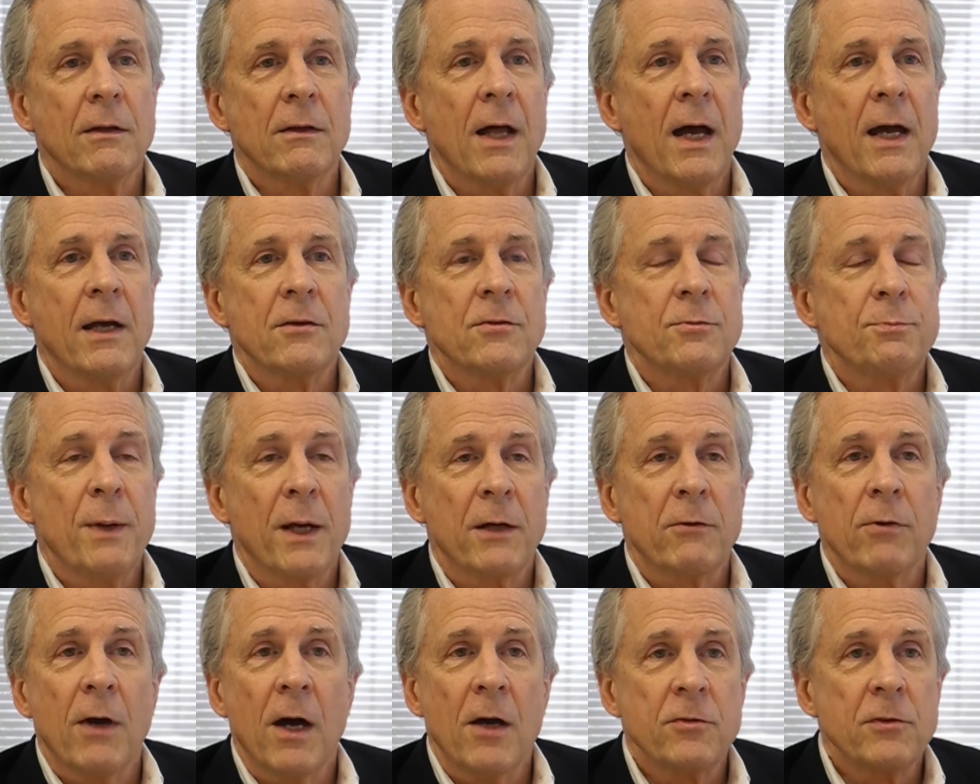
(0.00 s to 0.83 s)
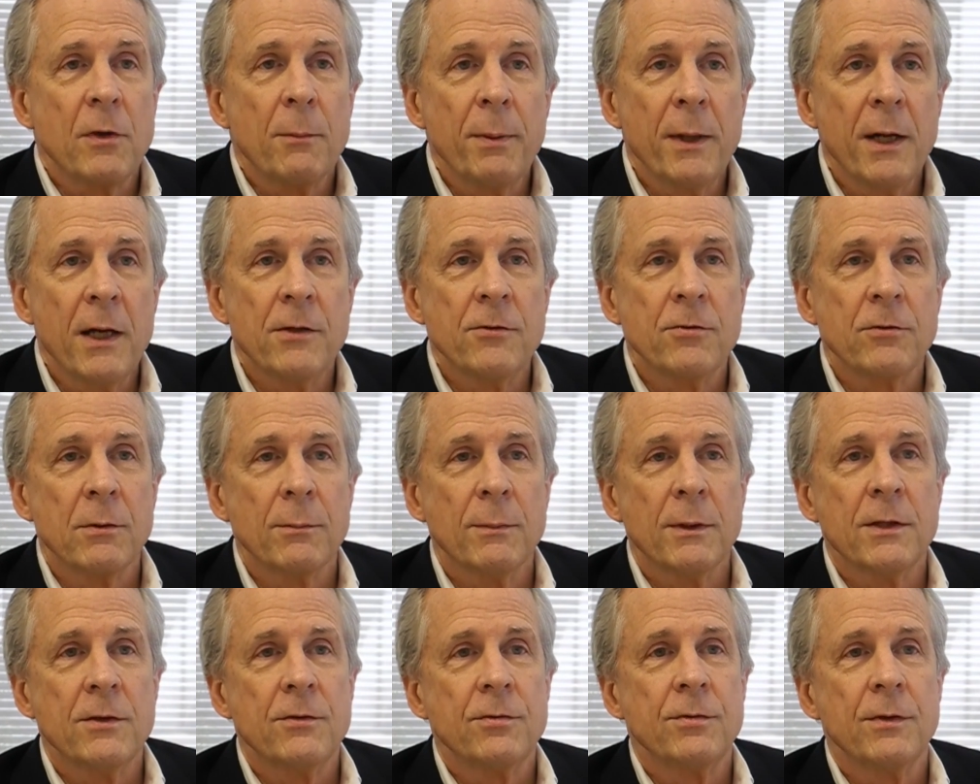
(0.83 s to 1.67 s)
Like spectroscopy
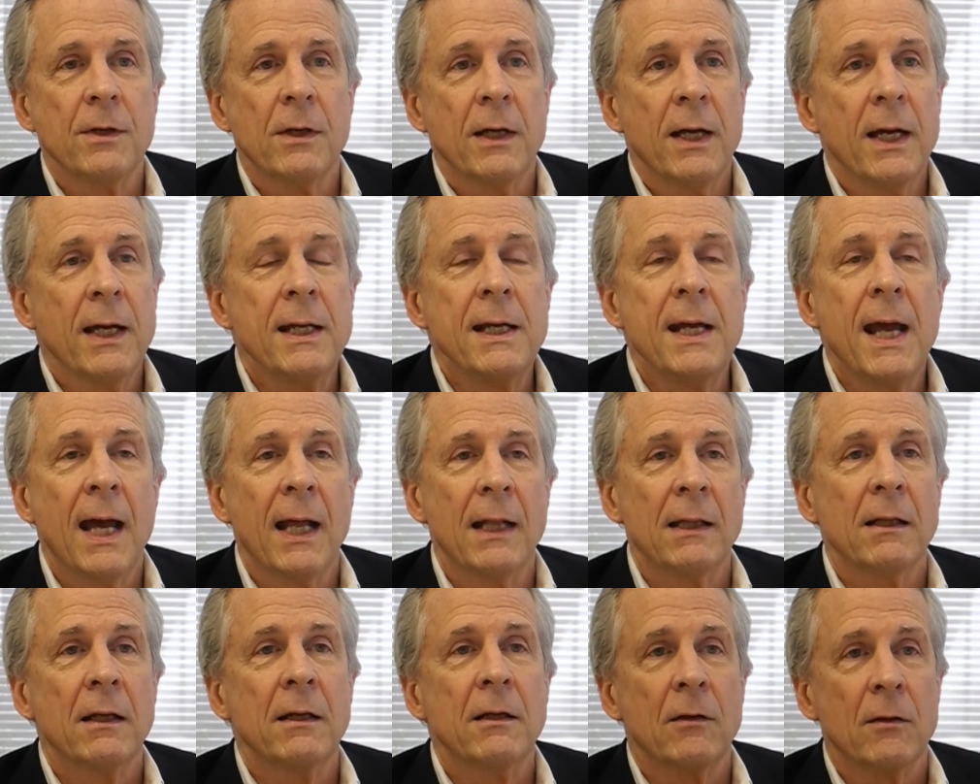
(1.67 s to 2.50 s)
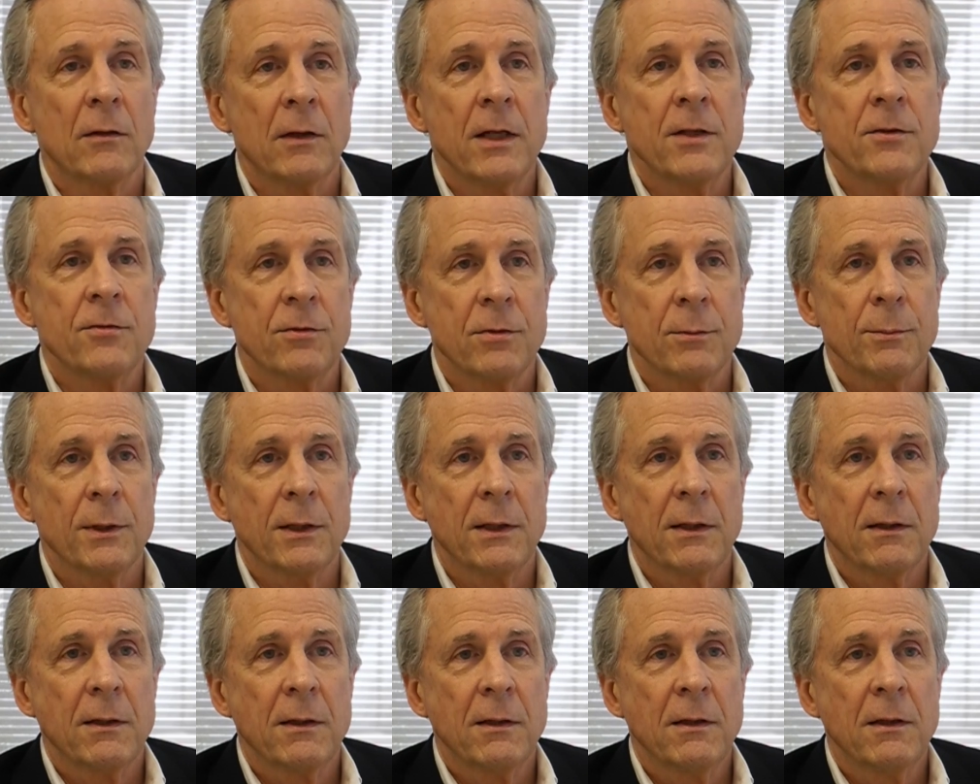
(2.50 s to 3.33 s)
instruments, any analytical instrument
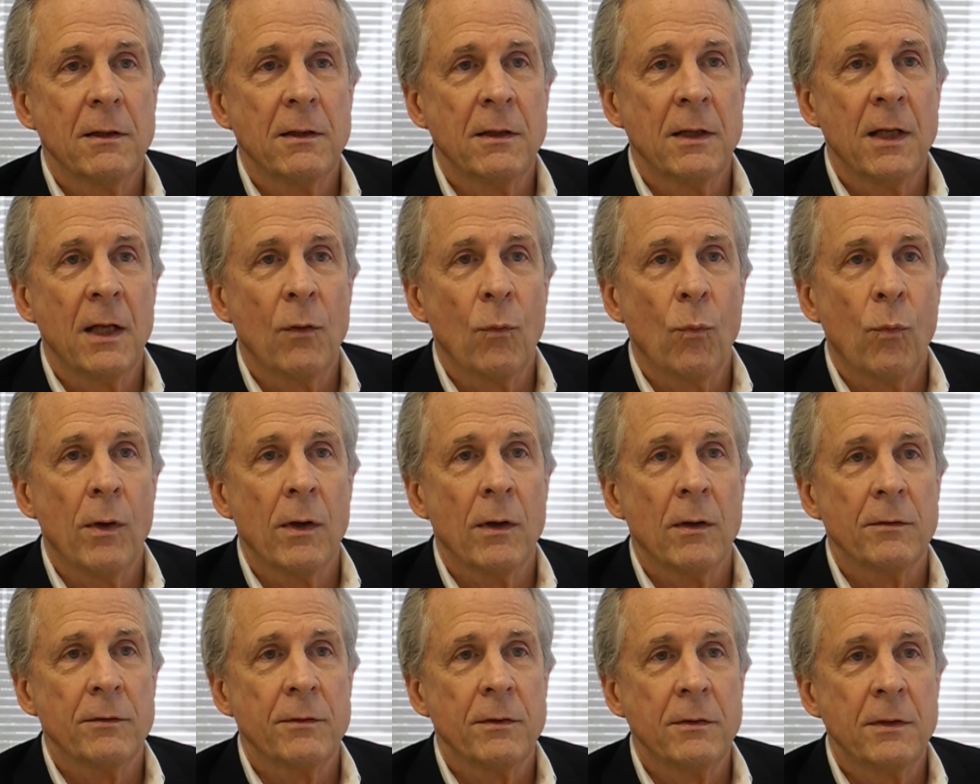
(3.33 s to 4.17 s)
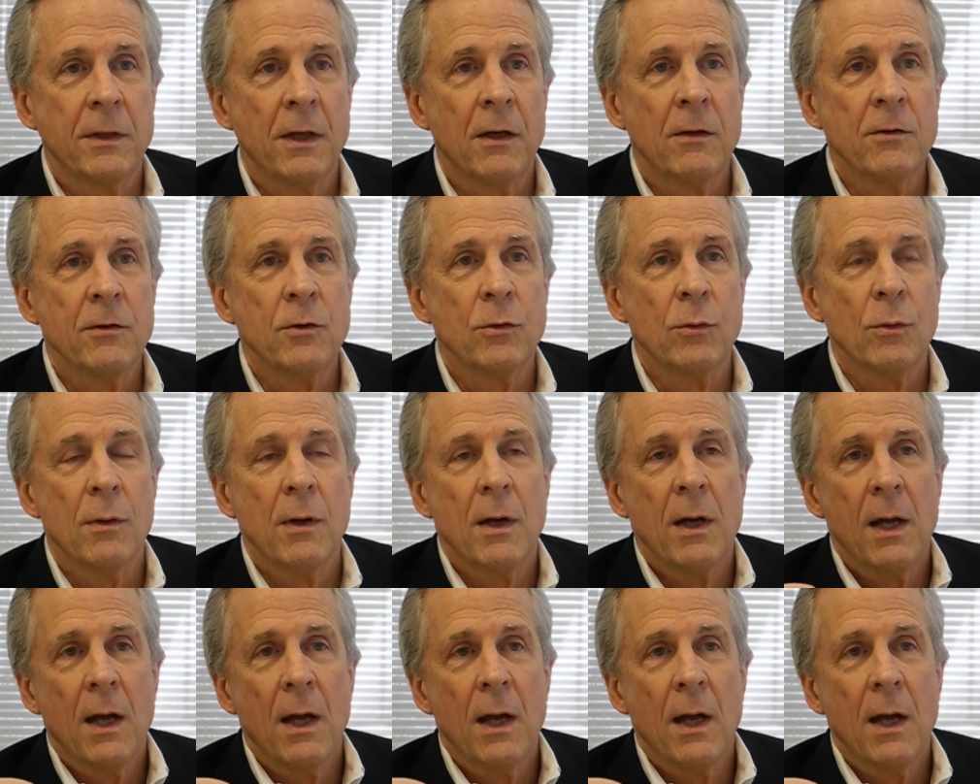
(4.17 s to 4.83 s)
that will tell you